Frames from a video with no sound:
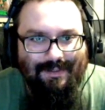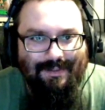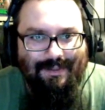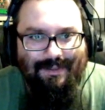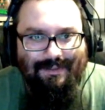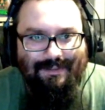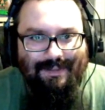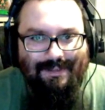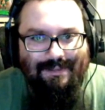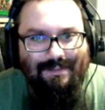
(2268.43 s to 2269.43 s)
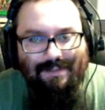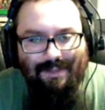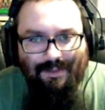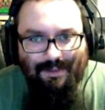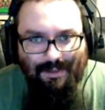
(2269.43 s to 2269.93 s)
It's like, that doesn't sound like
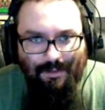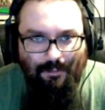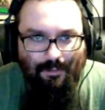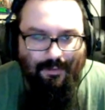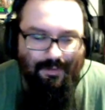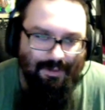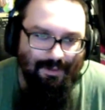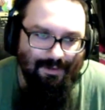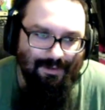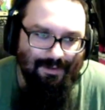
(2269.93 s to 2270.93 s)
an evil thing.